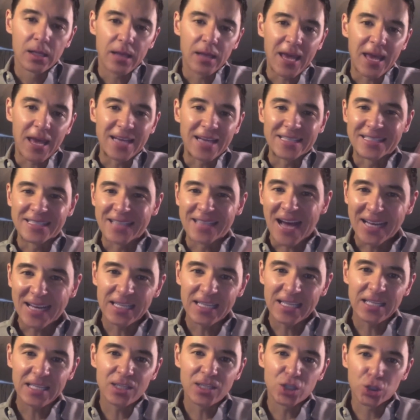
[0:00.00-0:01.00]

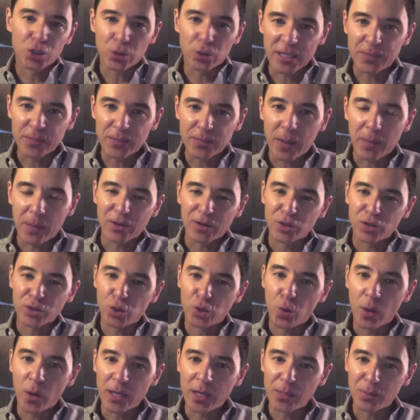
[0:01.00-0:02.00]
anxiety, stress by about
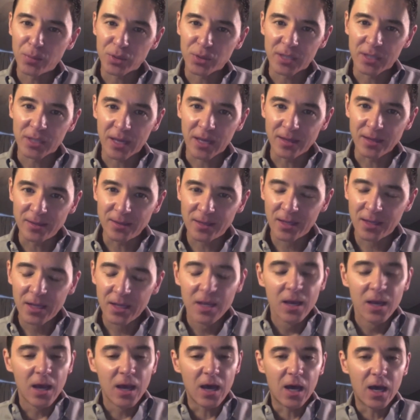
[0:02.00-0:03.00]
20%. percent uh
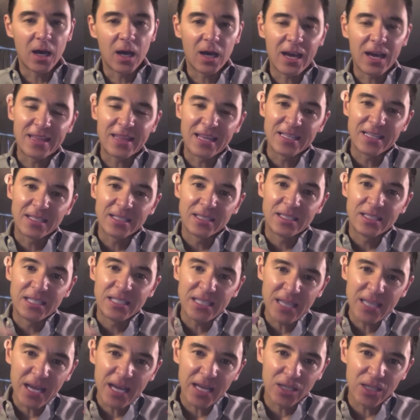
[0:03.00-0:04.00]
huh uh, and
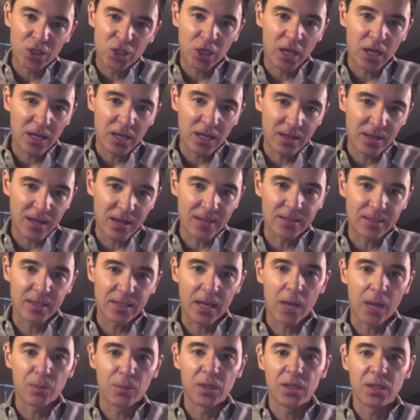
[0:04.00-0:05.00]
DHA in that
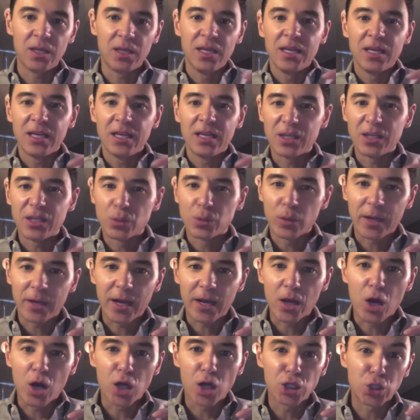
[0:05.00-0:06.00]
salmon is what I
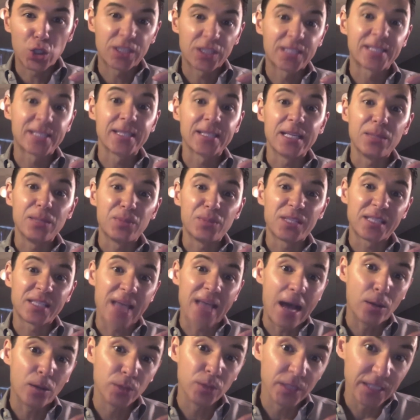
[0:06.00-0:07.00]
call your sleep
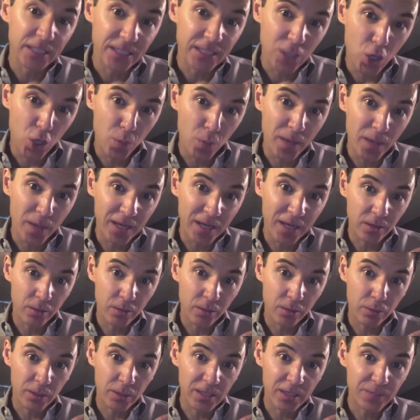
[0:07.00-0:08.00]
soundly omega
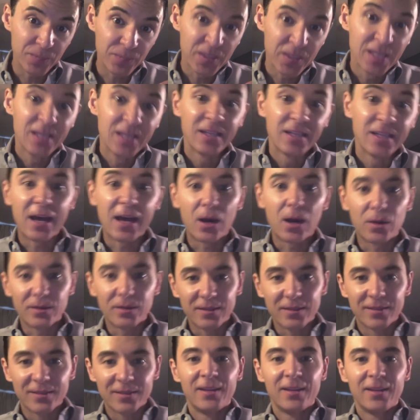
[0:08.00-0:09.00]
3. Okay. Now,
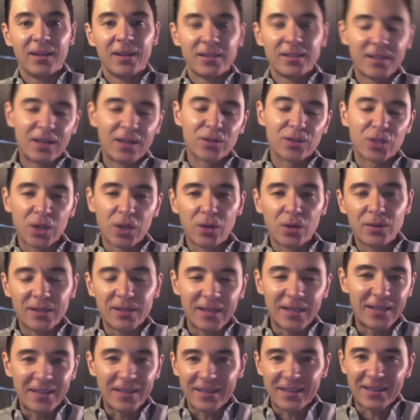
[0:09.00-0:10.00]
now, so
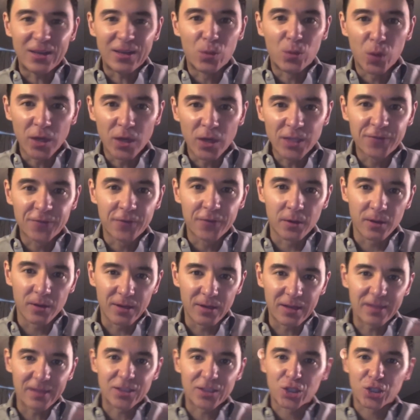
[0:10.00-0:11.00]
it, it works
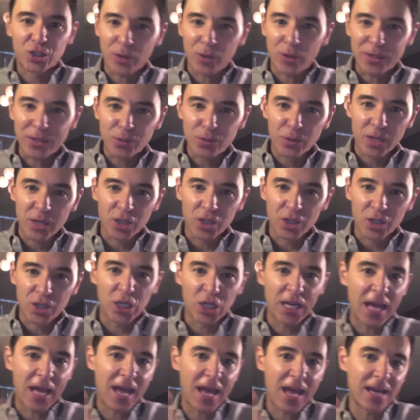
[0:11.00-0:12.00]
for uh, stress
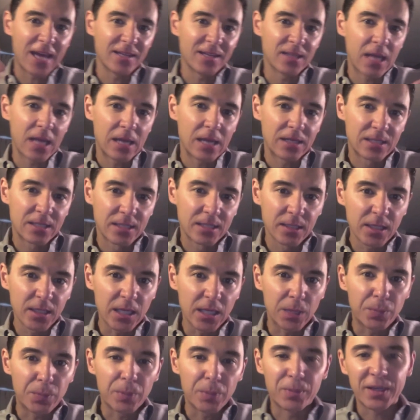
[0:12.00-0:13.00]
reduction and
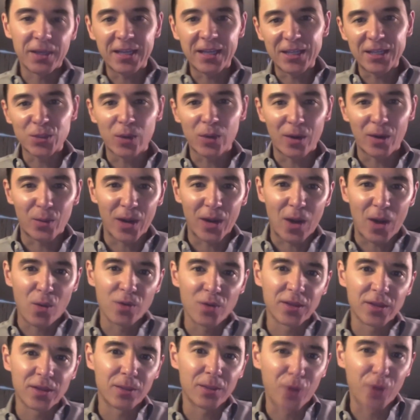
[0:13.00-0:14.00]
sleep, but guess what? When I
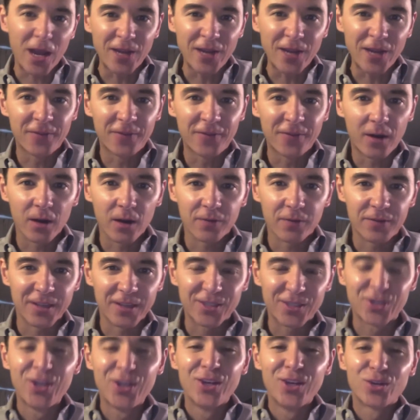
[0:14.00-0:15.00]
wrote the brain fog
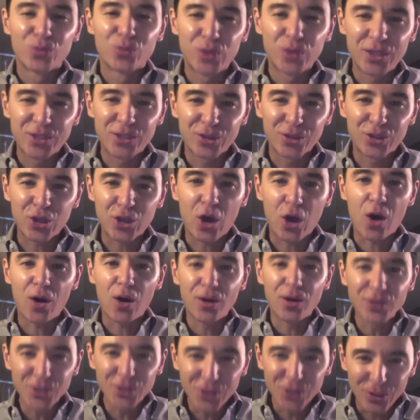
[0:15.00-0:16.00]
fix, research
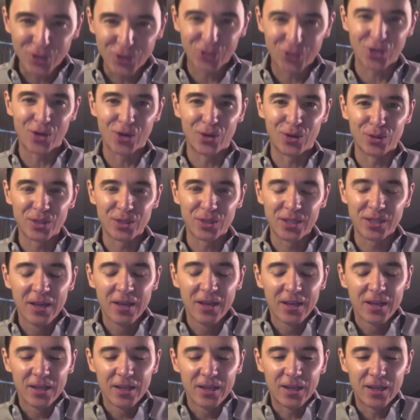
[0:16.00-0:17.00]
also shows,
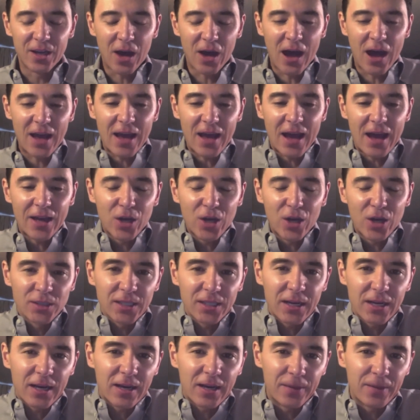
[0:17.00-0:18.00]
you know, I, I
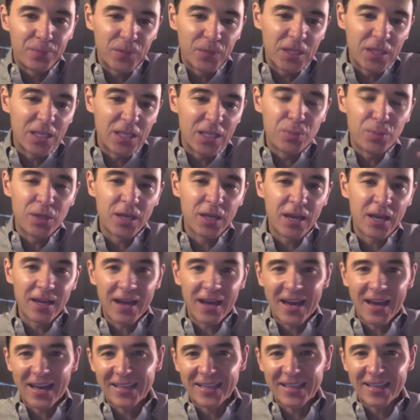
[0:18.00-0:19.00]
called um, EPA,
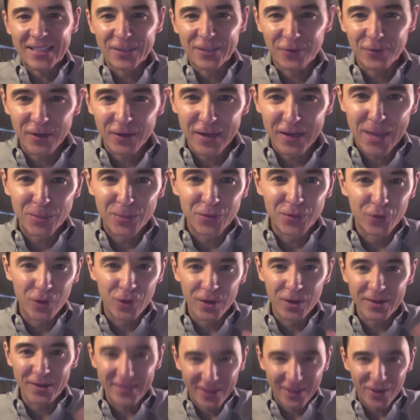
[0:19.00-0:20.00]
I had different names
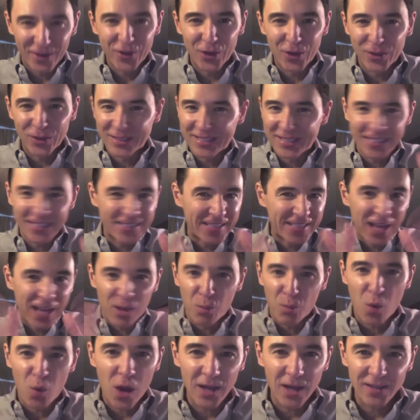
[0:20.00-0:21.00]
for it, although it's the
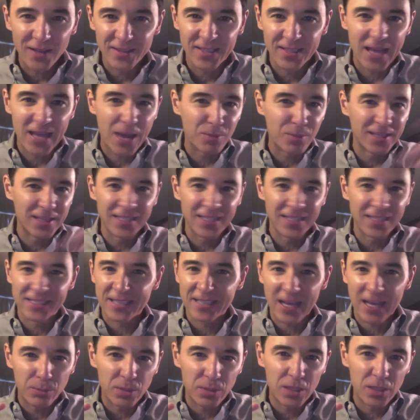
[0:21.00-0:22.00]
same wild salmon, the
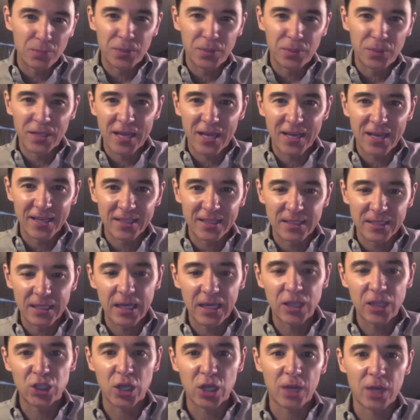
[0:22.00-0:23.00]
same EPA and
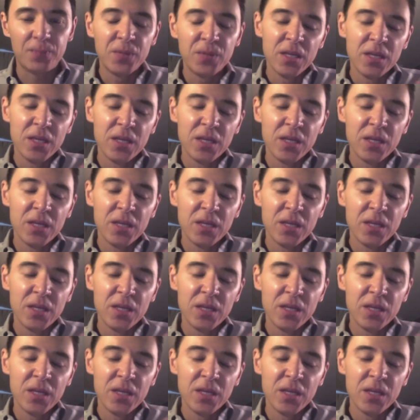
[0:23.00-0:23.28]
DHA.